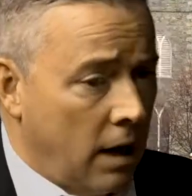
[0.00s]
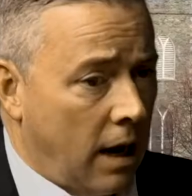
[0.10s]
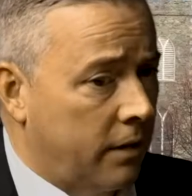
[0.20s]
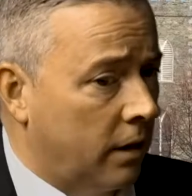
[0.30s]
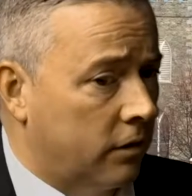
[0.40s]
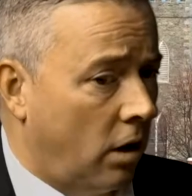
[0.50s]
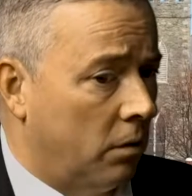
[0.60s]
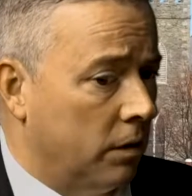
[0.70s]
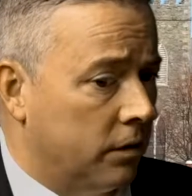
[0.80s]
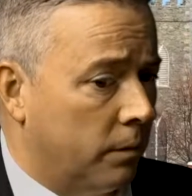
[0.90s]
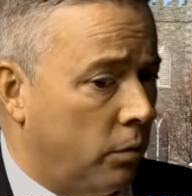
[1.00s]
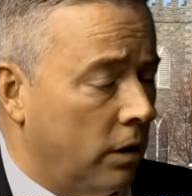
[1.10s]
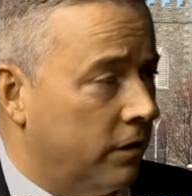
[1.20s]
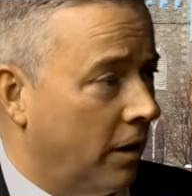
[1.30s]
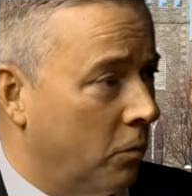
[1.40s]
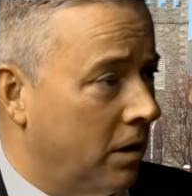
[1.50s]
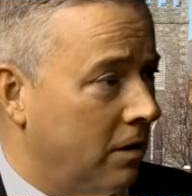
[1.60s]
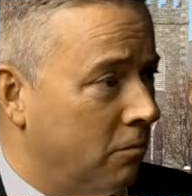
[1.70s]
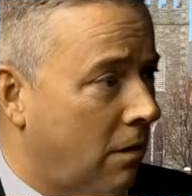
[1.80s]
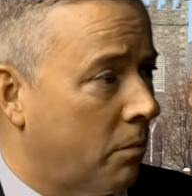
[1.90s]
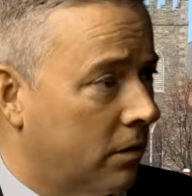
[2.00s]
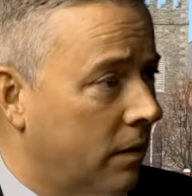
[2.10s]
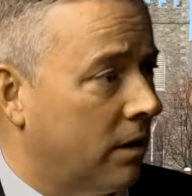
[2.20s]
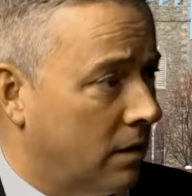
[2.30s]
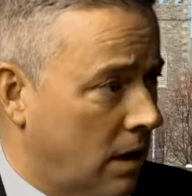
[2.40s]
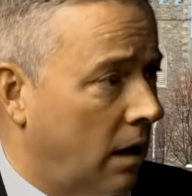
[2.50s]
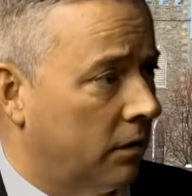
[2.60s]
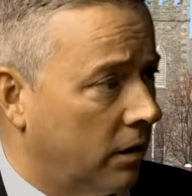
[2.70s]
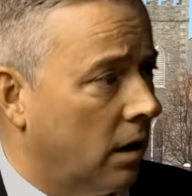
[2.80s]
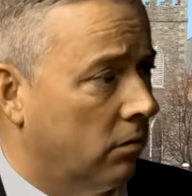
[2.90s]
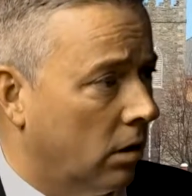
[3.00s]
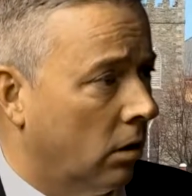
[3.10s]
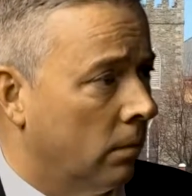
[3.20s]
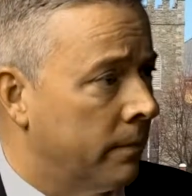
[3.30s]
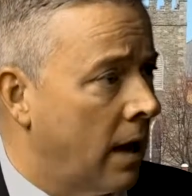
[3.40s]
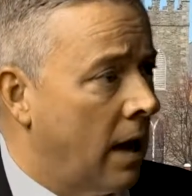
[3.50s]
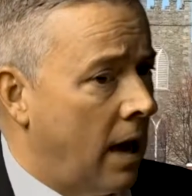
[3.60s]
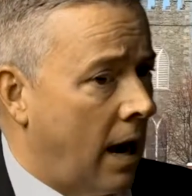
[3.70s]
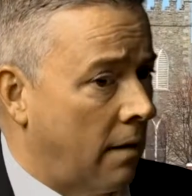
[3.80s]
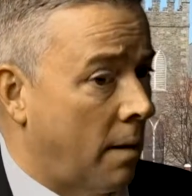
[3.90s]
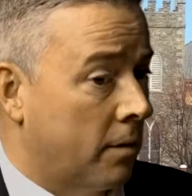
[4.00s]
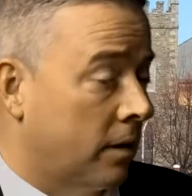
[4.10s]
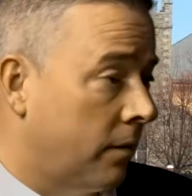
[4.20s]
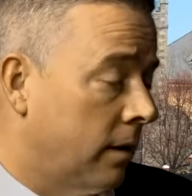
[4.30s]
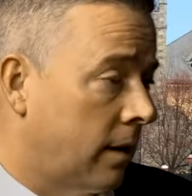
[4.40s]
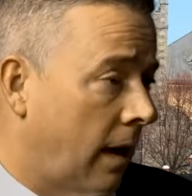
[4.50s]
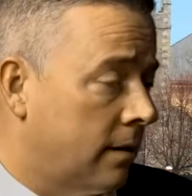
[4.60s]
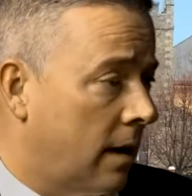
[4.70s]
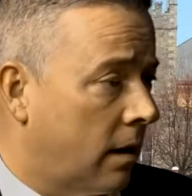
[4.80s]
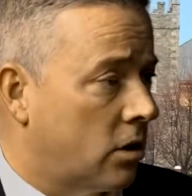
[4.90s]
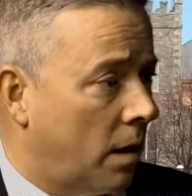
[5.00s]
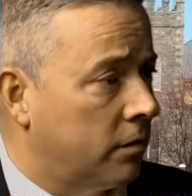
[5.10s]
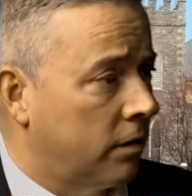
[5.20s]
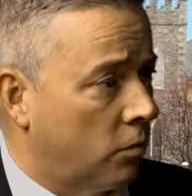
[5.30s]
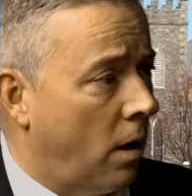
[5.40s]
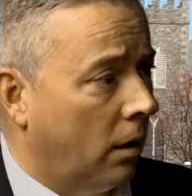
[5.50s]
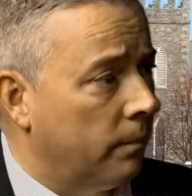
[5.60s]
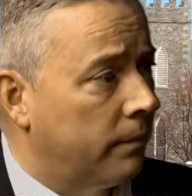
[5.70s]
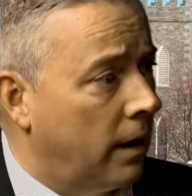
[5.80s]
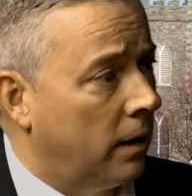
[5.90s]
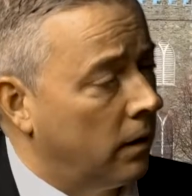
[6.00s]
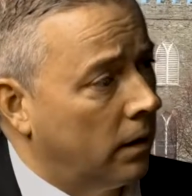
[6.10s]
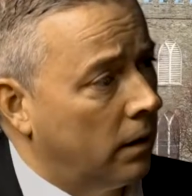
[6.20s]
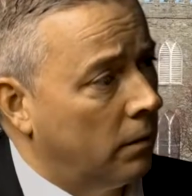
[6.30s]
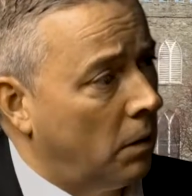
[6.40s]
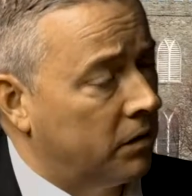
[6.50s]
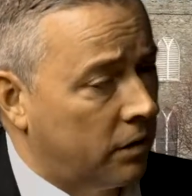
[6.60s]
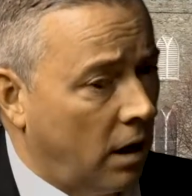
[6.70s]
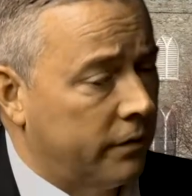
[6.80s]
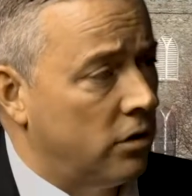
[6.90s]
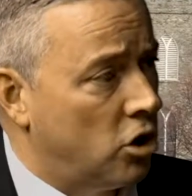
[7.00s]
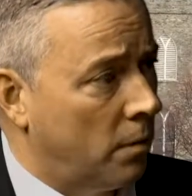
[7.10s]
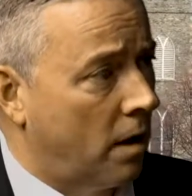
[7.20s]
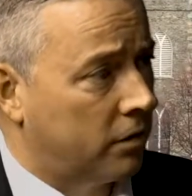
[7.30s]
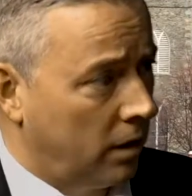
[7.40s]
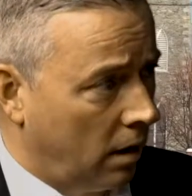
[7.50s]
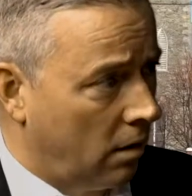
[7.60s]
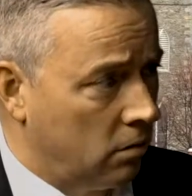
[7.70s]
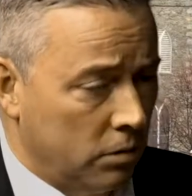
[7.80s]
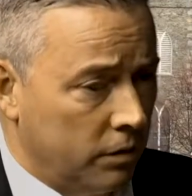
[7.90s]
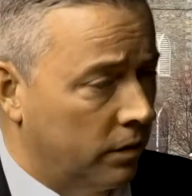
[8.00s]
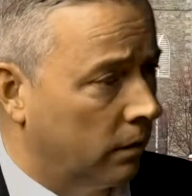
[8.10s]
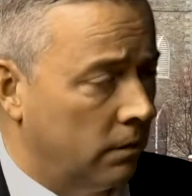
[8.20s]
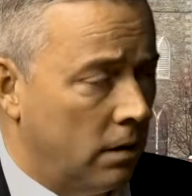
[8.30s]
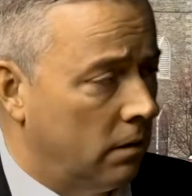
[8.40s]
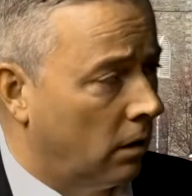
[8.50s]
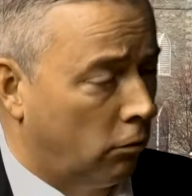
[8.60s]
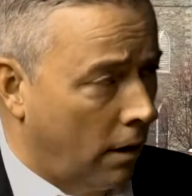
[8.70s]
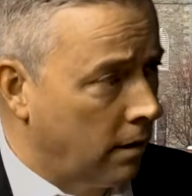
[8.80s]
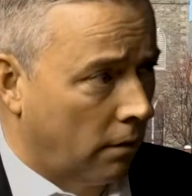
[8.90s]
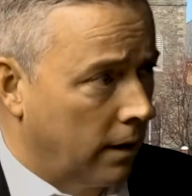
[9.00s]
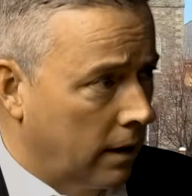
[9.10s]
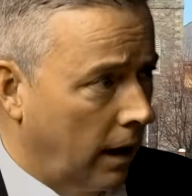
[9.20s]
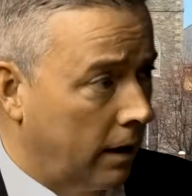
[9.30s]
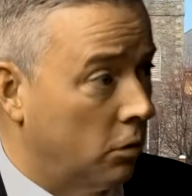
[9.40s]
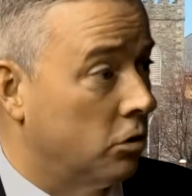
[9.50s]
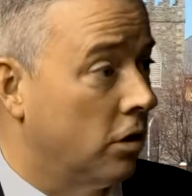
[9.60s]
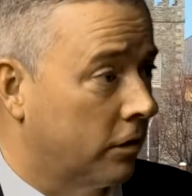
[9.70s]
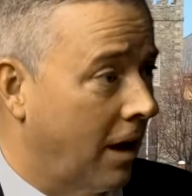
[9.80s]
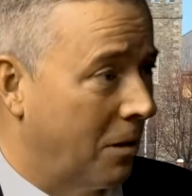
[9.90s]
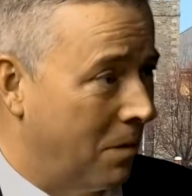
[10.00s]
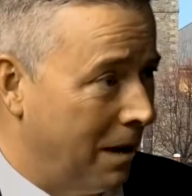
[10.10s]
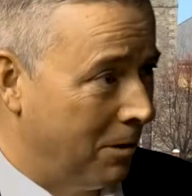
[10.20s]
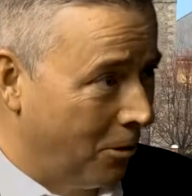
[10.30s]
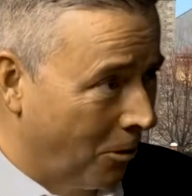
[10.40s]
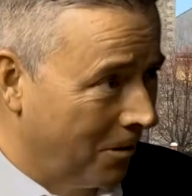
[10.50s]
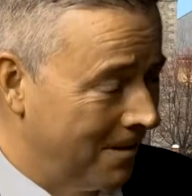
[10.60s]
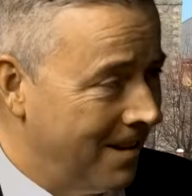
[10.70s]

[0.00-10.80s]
I think it's always the point that we represent the entire city of Lowell. And I represent the entire town of Chelmsford as well. And myself and Jim Arciero, who is a great, great guy who just had a baby girl.